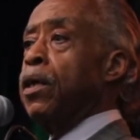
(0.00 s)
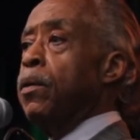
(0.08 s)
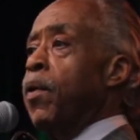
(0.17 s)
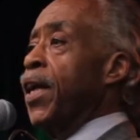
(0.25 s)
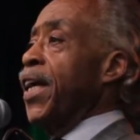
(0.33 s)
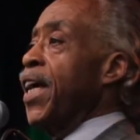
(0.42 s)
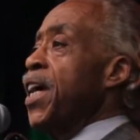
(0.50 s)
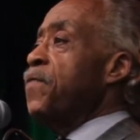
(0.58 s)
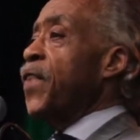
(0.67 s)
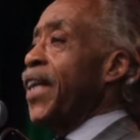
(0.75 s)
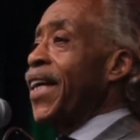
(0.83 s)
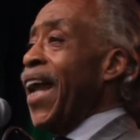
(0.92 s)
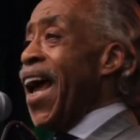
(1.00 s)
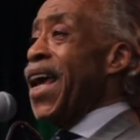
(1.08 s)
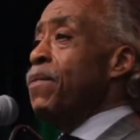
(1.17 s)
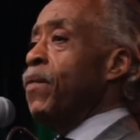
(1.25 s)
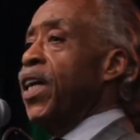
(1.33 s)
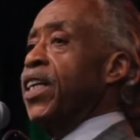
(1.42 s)
But even
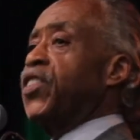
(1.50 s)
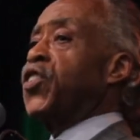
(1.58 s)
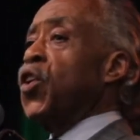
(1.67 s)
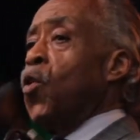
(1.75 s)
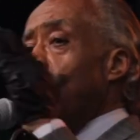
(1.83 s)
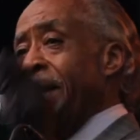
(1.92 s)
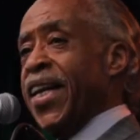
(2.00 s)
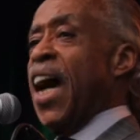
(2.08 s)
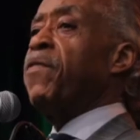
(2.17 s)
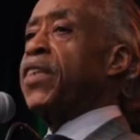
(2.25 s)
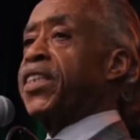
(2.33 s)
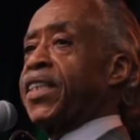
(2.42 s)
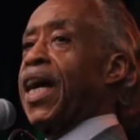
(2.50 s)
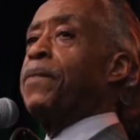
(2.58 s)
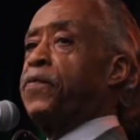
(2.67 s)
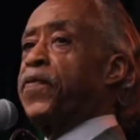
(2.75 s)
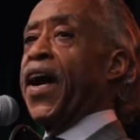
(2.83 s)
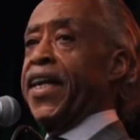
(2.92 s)
nameless, we never
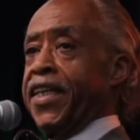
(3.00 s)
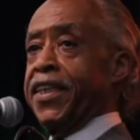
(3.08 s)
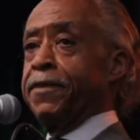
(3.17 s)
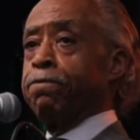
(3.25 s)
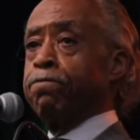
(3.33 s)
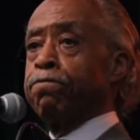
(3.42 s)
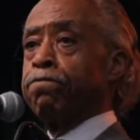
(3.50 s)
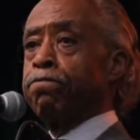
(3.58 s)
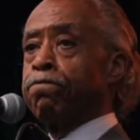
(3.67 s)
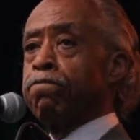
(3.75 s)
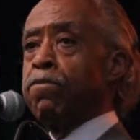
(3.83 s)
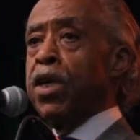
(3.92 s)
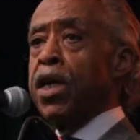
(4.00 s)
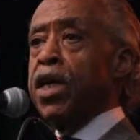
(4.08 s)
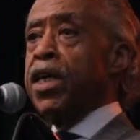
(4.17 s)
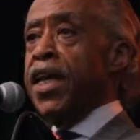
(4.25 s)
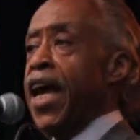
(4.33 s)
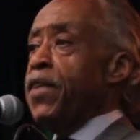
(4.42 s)
stopped fighting.
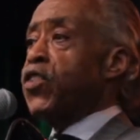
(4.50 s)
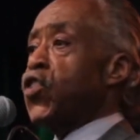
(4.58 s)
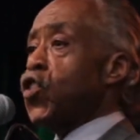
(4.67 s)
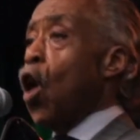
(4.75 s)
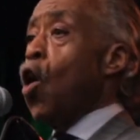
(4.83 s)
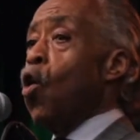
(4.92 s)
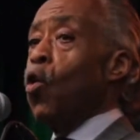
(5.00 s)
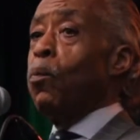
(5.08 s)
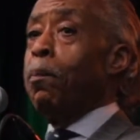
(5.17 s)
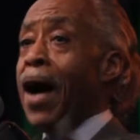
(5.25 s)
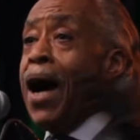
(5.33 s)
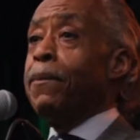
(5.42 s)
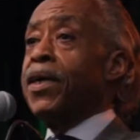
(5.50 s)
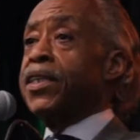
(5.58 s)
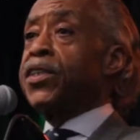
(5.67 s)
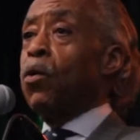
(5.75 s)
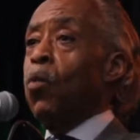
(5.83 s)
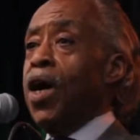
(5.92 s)
They sold mama
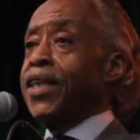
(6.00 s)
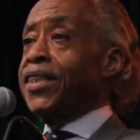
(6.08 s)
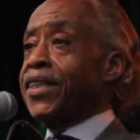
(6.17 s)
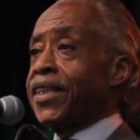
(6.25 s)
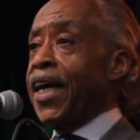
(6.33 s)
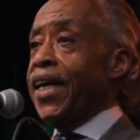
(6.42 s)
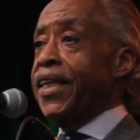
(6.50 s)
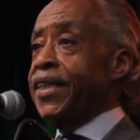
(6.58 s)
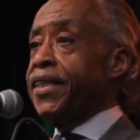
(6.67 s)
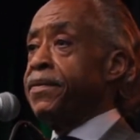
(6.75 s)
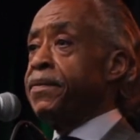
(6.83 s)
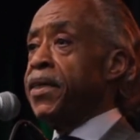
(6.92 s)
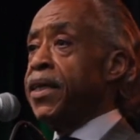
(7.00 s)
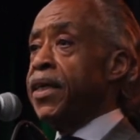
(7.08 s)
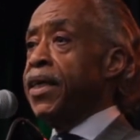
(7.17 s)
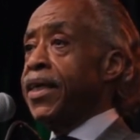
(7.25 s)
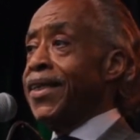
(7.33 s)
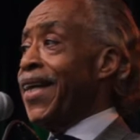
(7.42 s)
to one state,
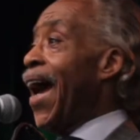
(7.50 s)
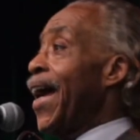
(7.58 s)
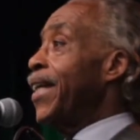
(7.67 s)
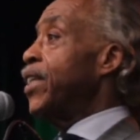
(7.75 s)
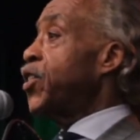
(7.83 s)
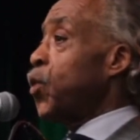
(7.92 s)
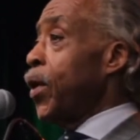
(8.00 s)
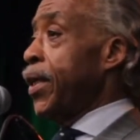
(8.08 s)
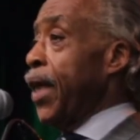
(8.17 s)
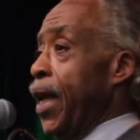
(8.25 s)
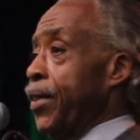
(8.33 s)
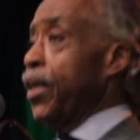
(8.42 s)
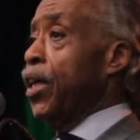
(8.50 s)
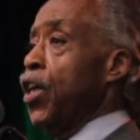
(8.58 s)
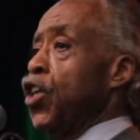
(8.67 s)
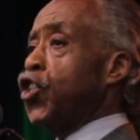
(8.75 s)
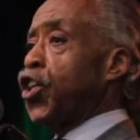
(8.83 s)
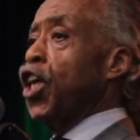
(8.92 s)
daddy to another,
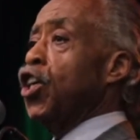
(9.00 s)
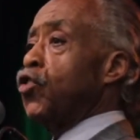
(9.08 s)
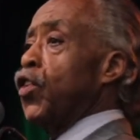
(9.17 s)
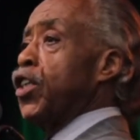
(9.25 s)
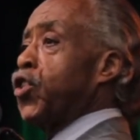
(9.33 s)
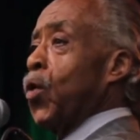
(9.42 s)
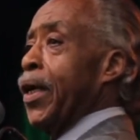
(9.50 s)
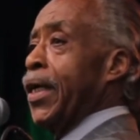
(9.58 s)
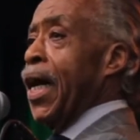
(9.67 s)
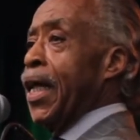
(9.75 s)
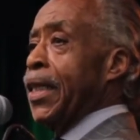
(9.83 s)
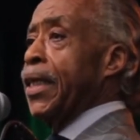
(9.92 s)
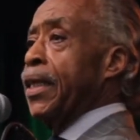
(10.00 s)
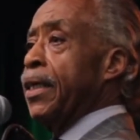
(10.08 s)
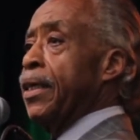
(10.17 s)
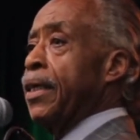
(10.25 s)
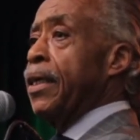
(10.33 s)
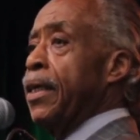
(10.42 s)
children to another,
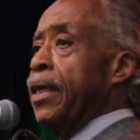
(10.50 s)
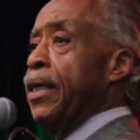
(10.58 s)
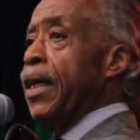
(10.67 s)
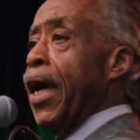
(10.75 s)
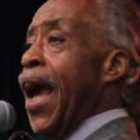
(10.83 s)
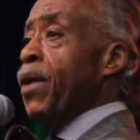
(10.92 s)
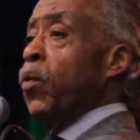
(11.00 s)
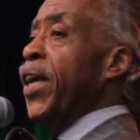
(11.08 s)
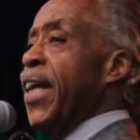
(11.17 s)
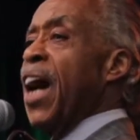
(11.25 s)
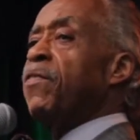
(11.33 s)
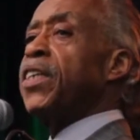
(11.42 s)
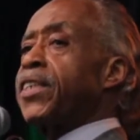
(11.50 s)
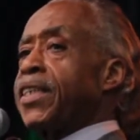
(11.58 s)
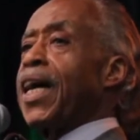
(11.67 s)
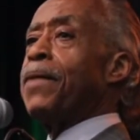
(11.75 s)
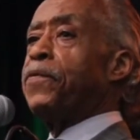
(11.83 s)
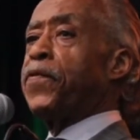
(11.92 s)
and we never
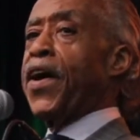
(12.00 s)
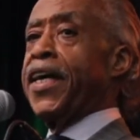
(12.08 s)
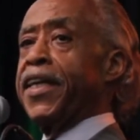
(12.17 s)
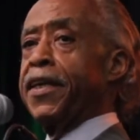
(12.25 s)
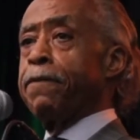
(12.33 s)
stopped fighting.